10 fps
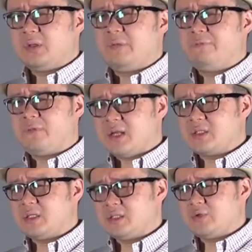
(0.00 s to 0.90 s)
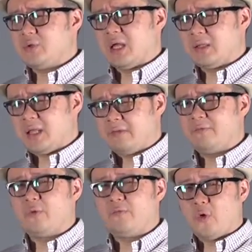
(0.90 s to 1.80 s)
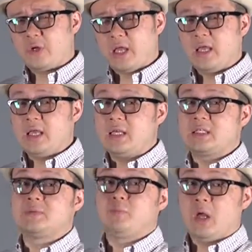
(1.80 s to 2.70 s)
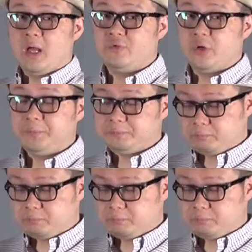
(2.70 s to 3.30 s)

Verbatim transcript: the fastest you can get for 4K is 100